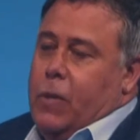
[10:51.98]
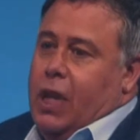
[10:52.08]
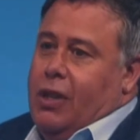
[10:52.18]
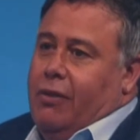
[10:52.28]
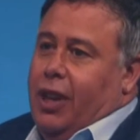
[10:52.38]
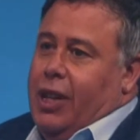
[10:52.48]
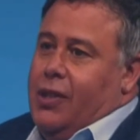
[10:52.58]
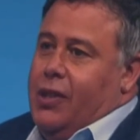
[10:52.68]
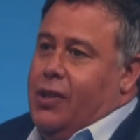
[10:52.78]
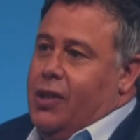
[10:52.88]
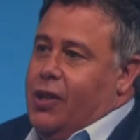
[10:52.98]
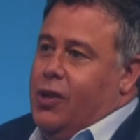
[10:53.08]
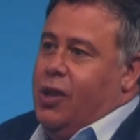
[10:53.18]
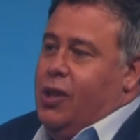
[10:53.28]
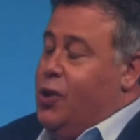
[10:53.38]
devices
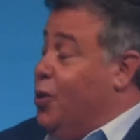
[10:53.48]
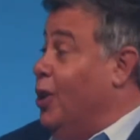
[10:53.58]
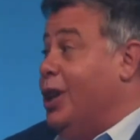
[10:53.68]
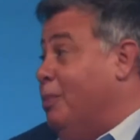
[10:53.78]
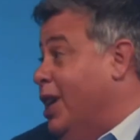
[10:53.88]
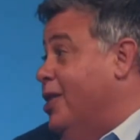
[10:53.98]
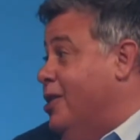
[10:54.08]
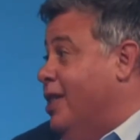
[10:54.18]
is truly amazing.